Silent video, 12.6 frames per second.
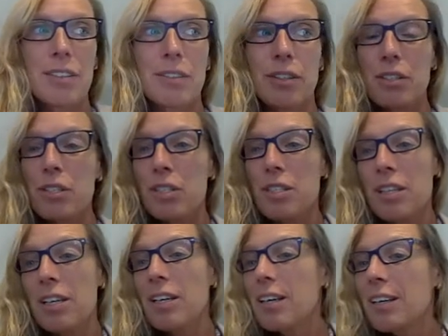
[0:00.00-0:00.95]
across
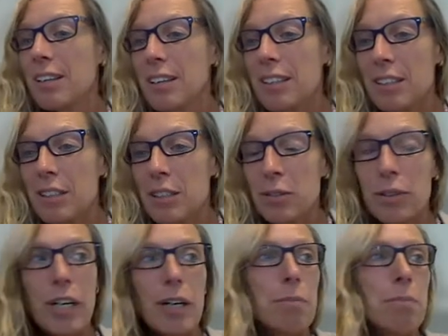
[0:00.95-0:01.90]

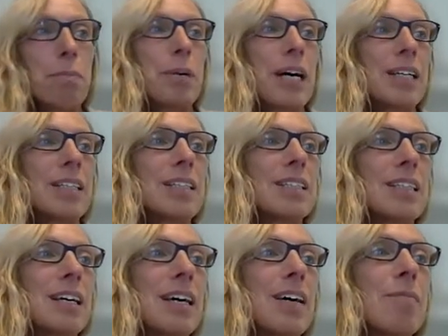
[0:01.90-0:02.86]
Europe
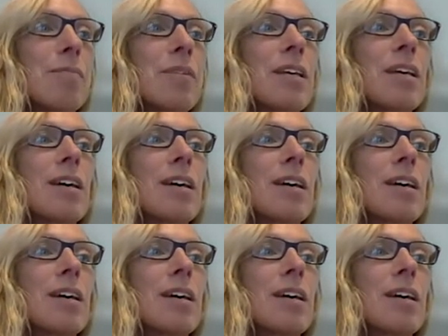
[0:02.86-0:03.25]
and